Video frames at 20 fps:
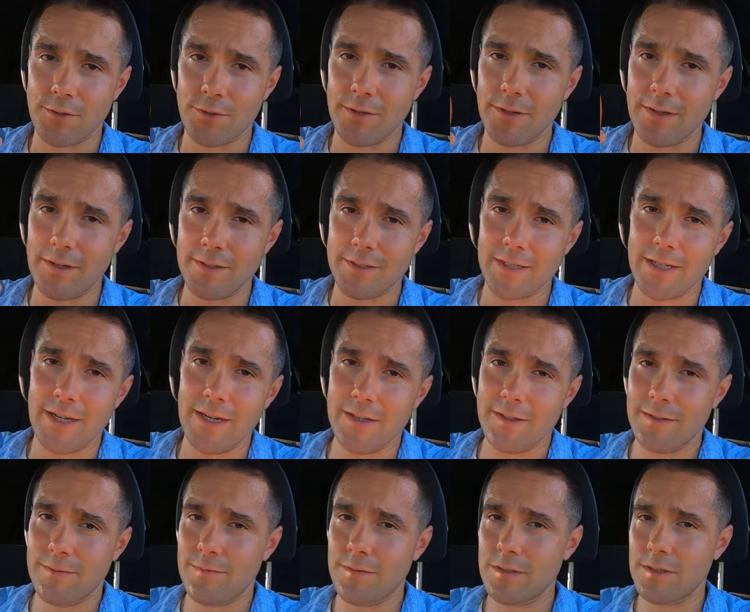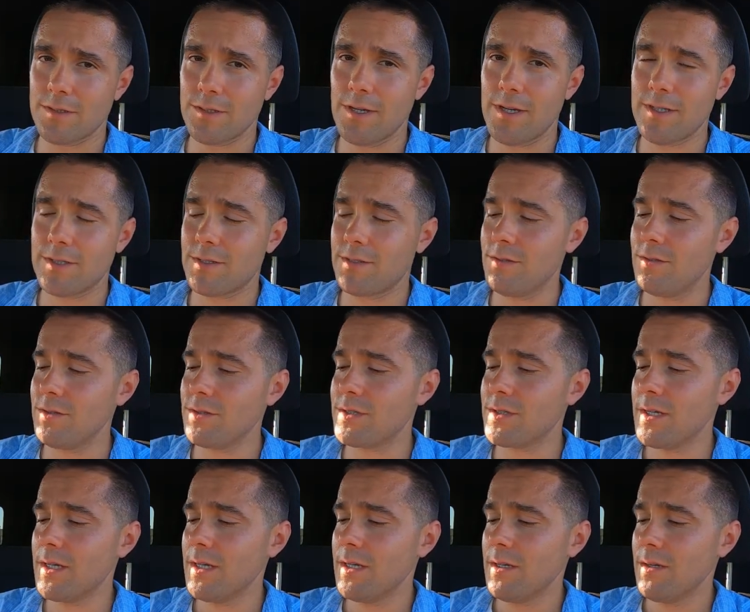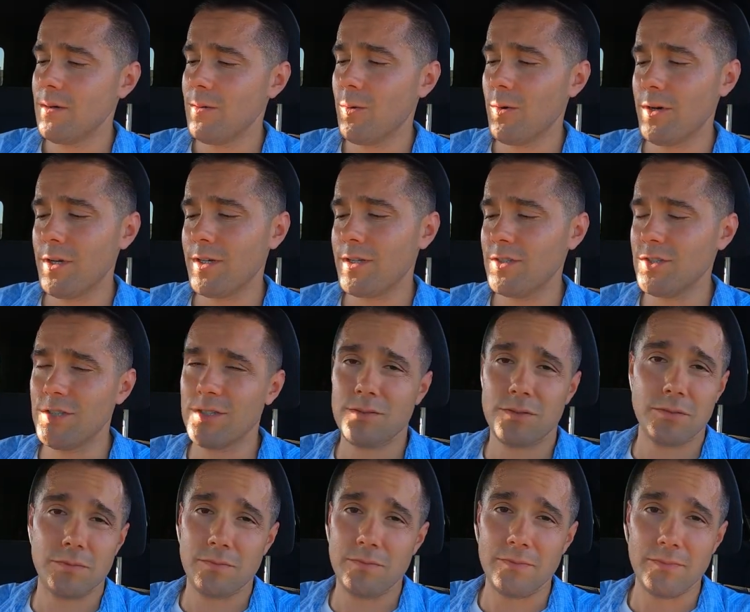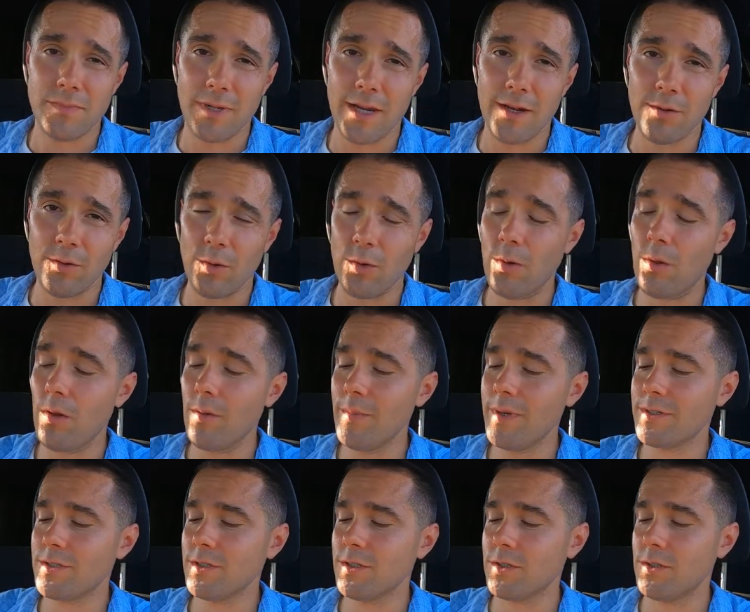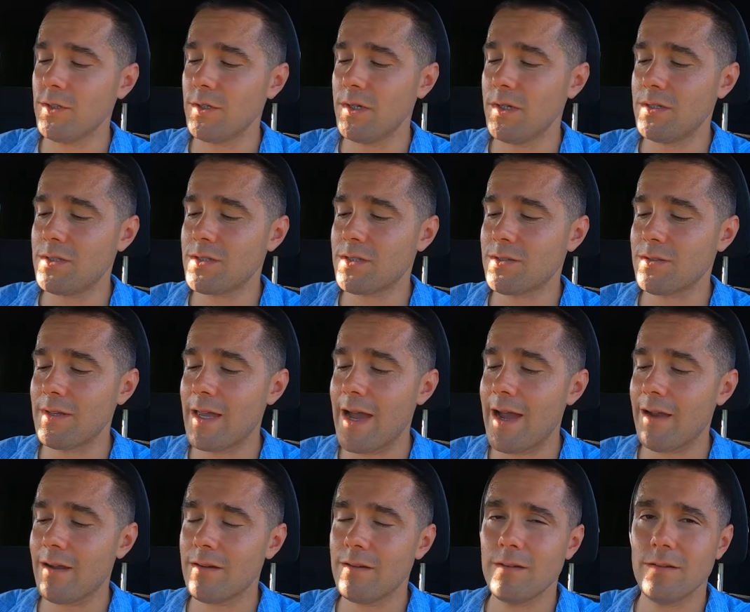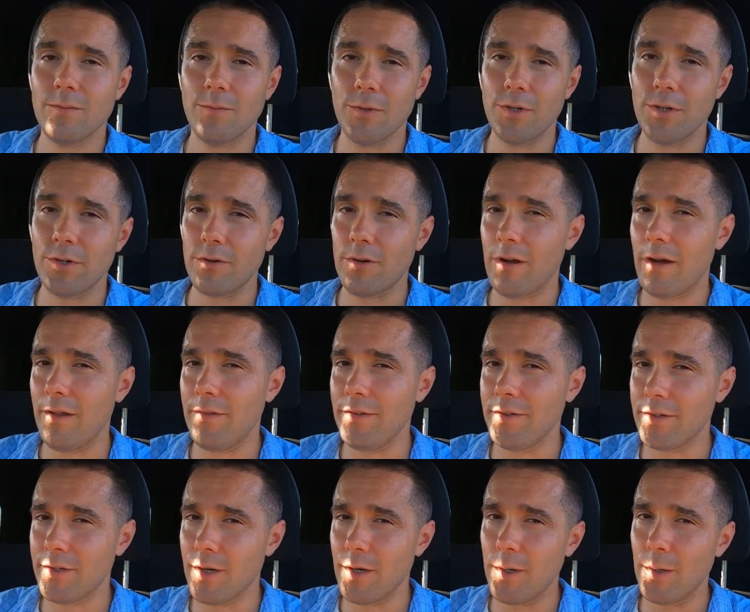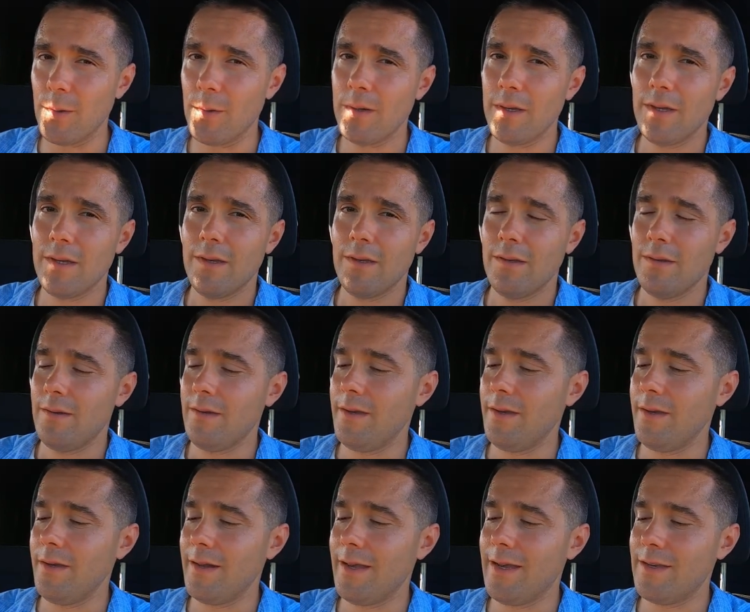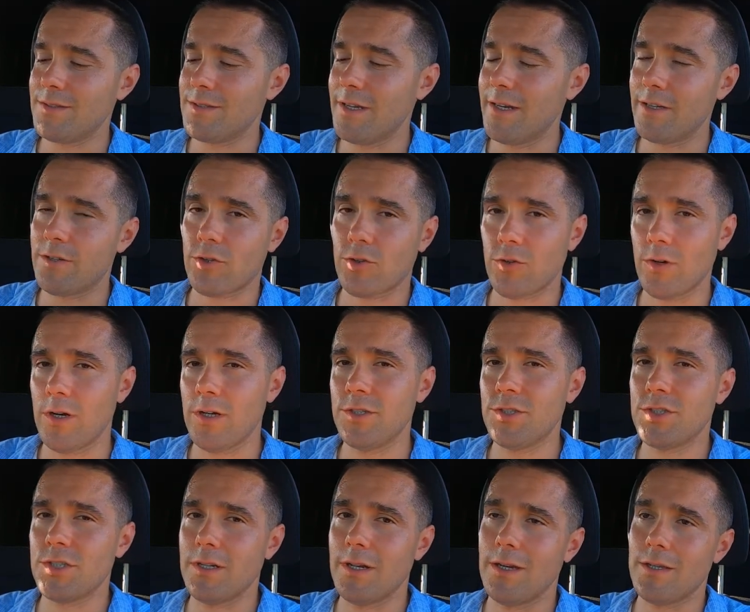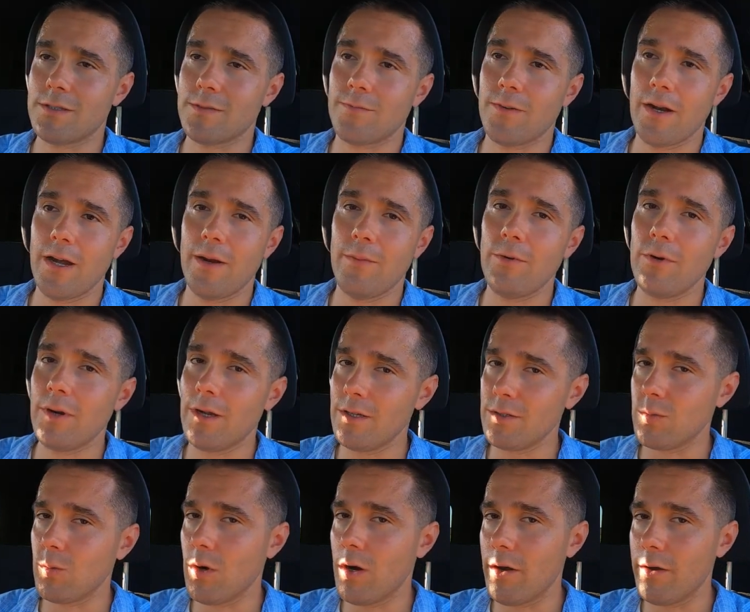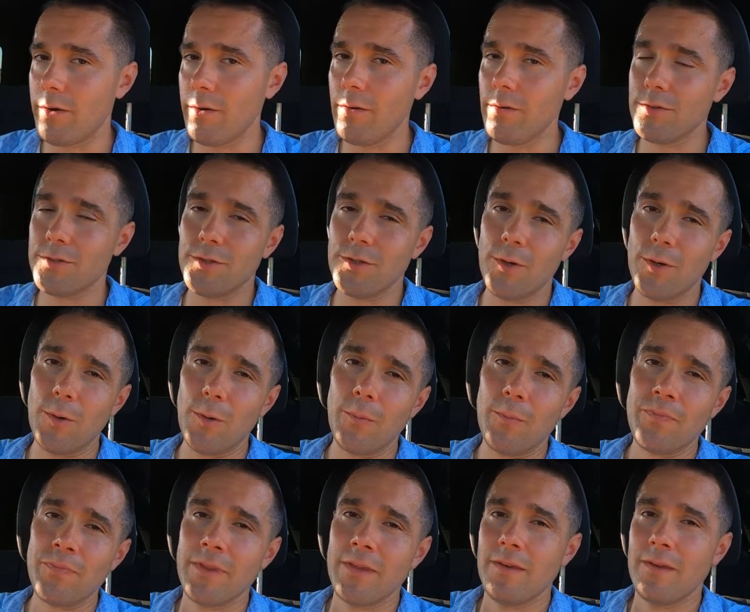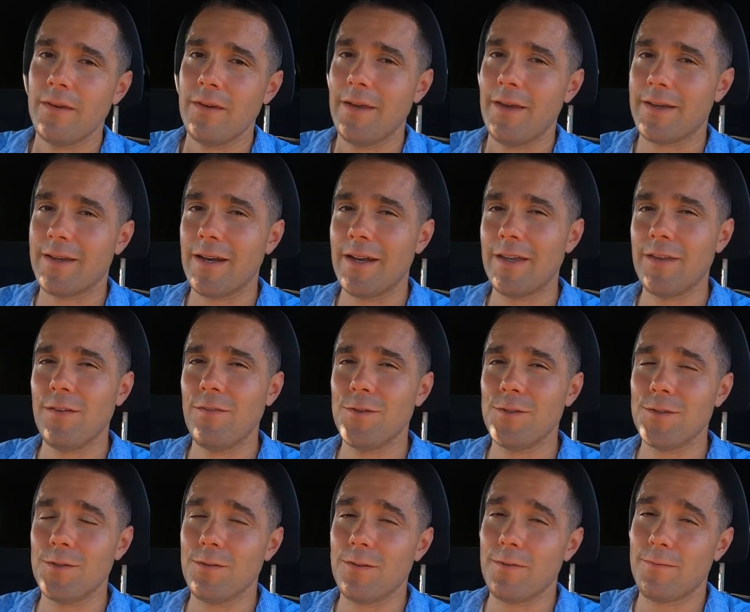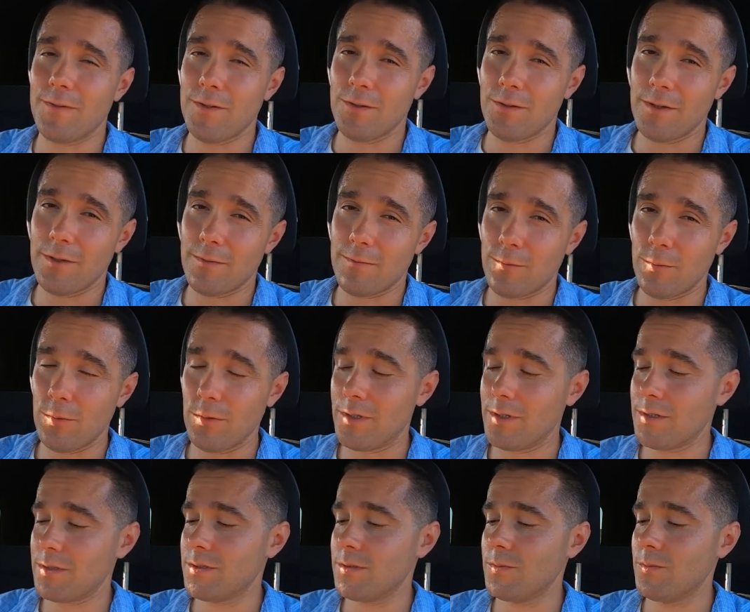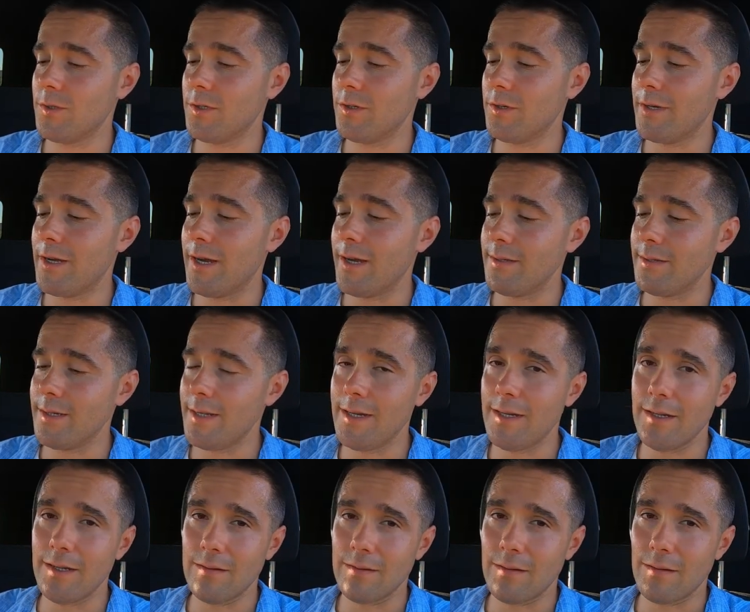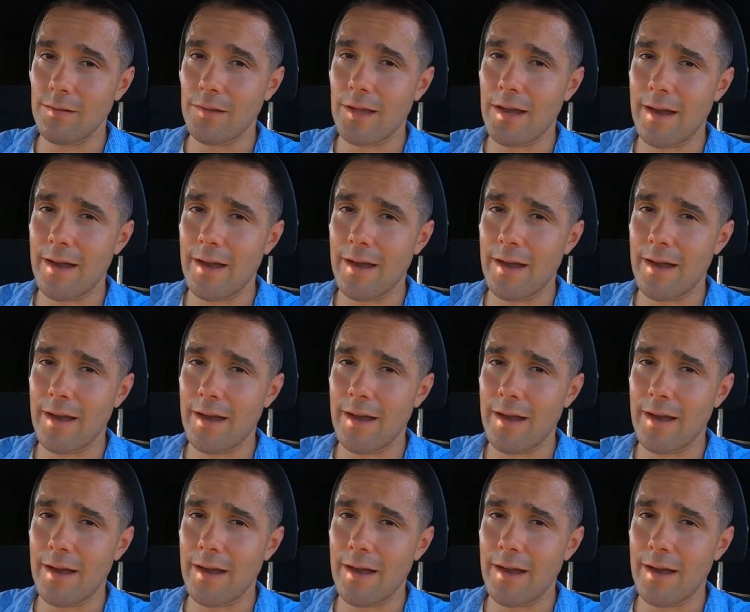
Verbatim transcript: turn it into eight different slices. Or you can just eat it whole. It makes a good snack when you're on the go. And it has that crunch, it has fiber, has water, so it kind of gives you a feeling of fullness when you're not eating a